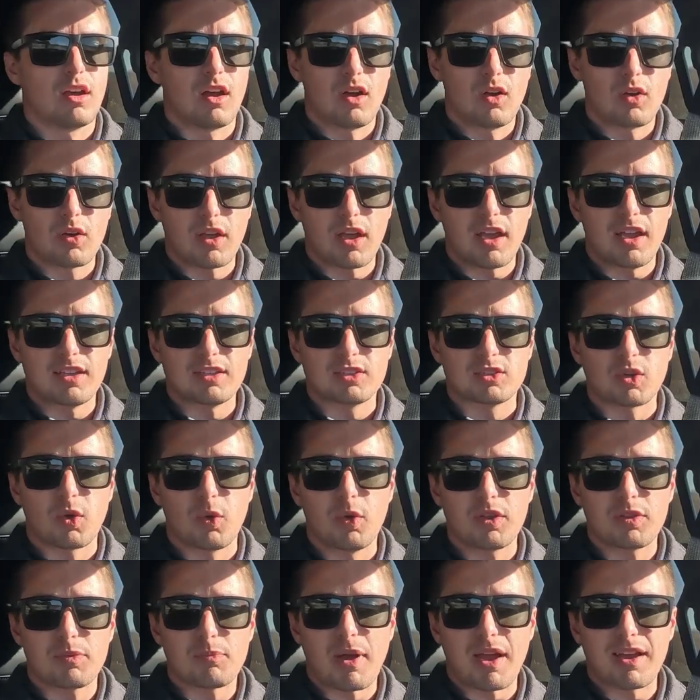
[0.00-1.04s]
Okay, so
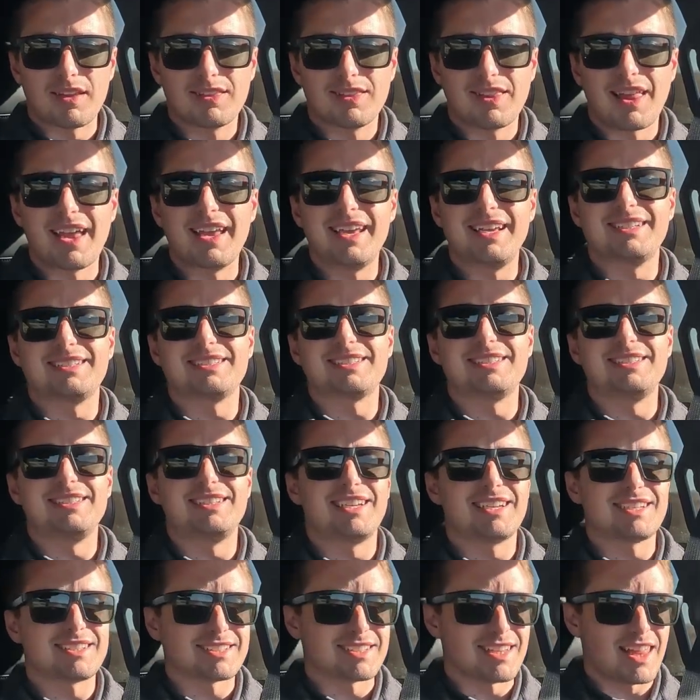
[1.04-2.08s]
with my likes and
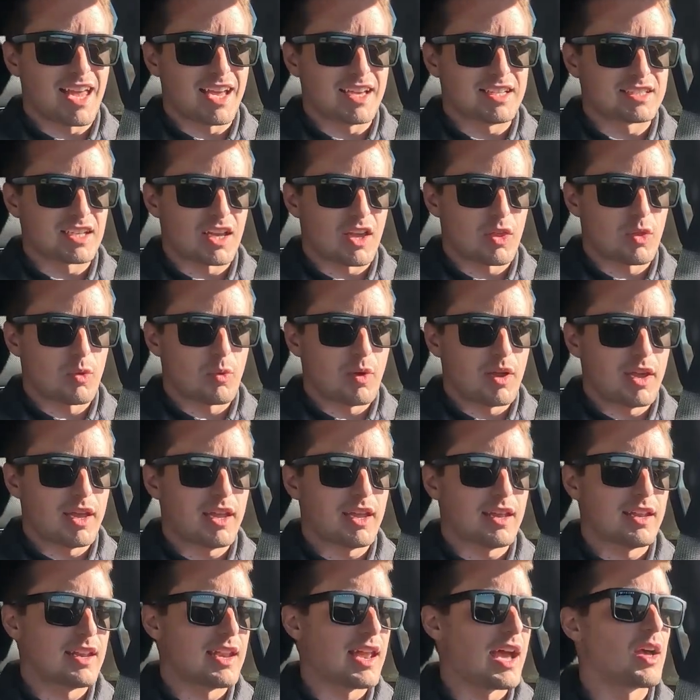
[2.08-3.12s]
dislikes out of the
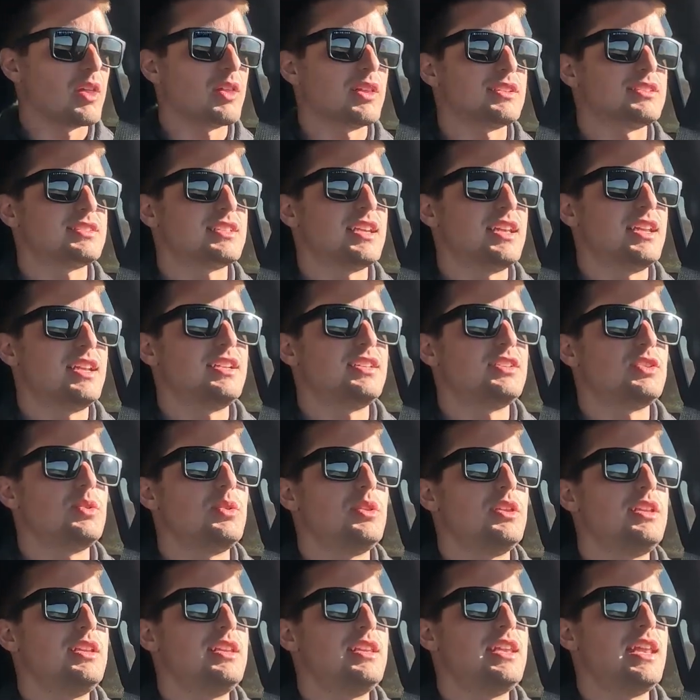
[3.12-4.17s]
way, now let's get into
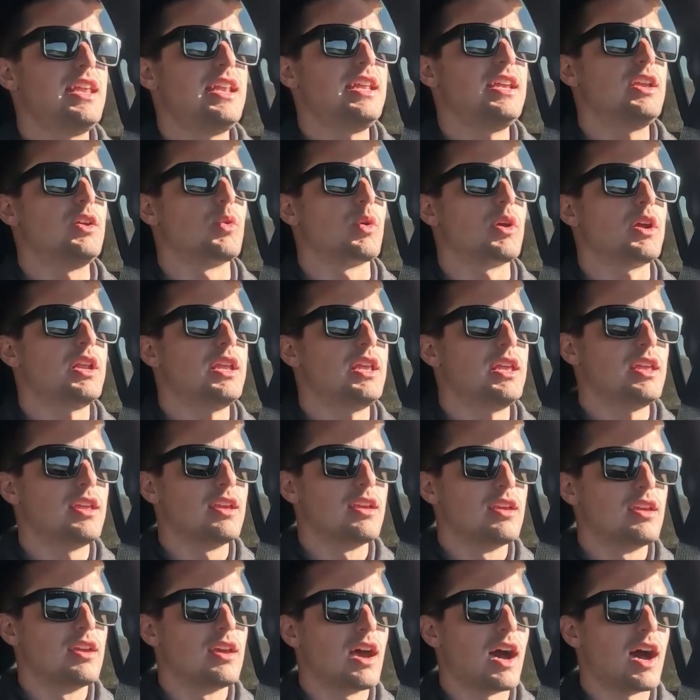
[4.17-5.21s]
the nitty-gritty
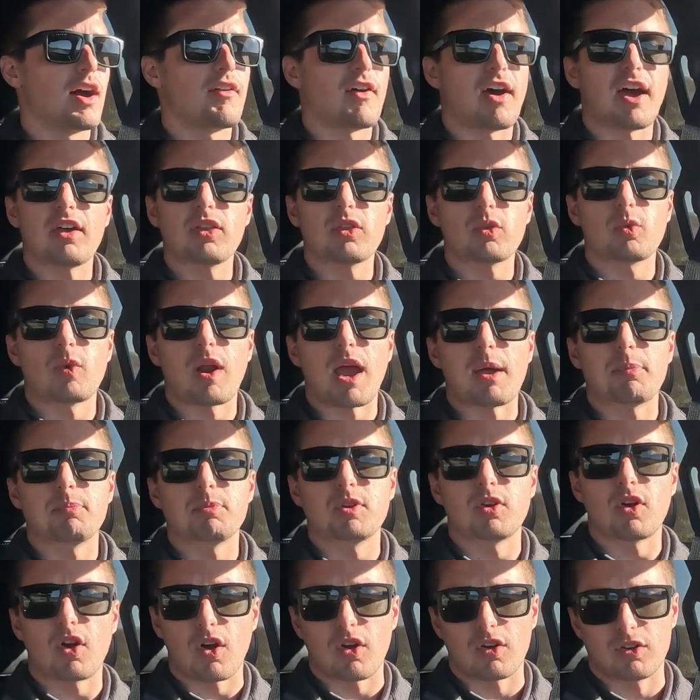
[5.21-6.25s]
of how the
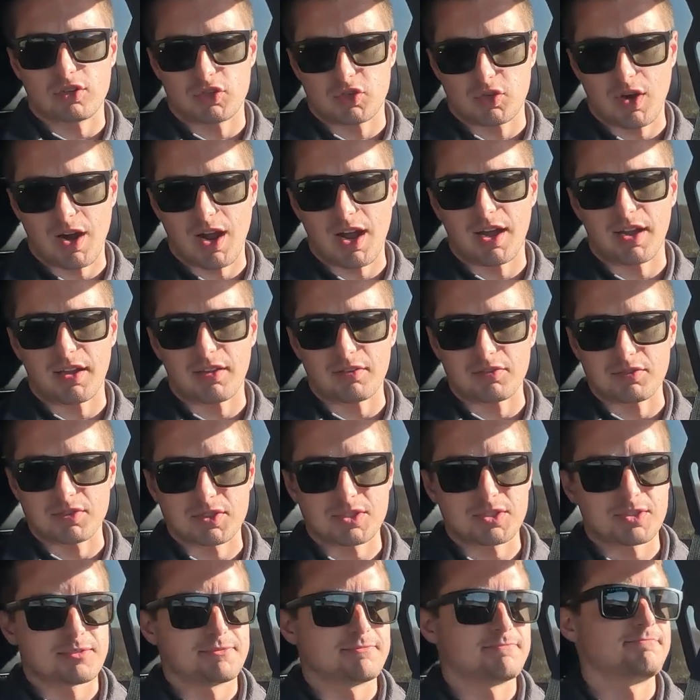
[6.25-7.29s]
Raptor R
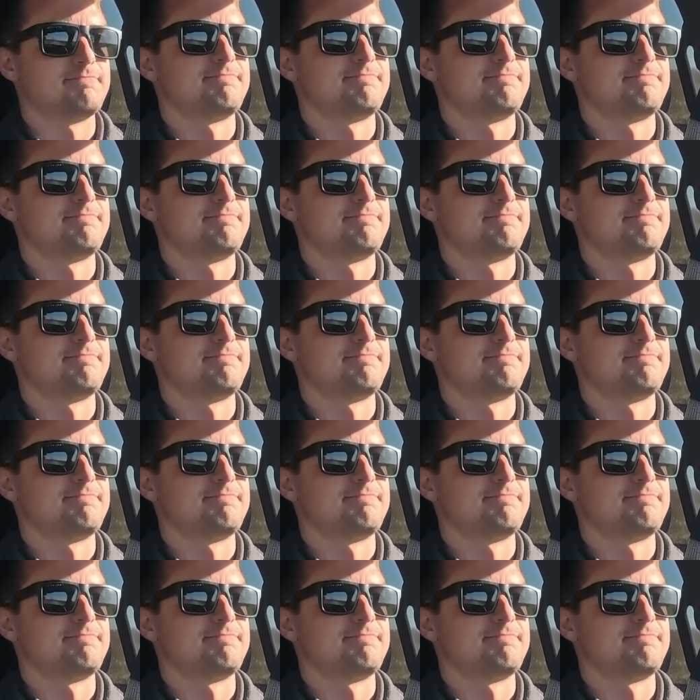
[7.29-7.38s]
drives.